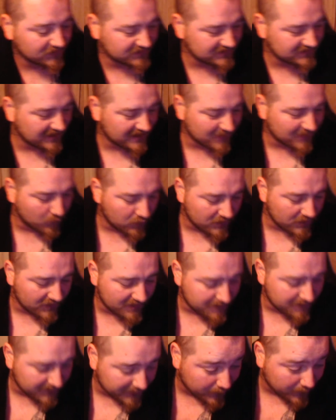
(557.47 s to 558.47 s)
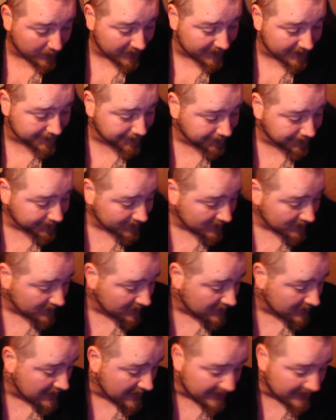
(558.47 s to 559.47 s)
It's like a weird in between.
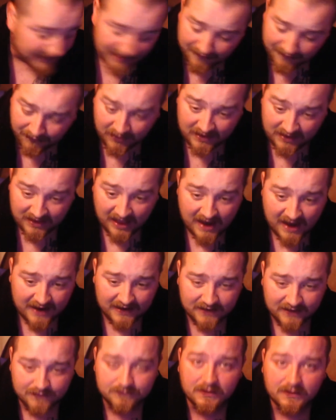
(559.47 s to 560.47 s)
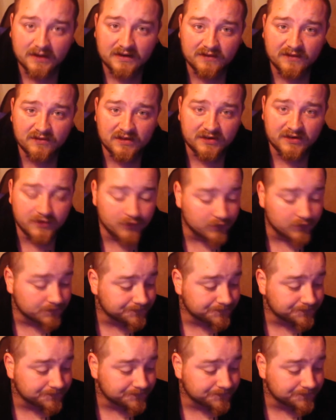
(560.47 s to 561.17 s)
Definitely like it. I definitely do.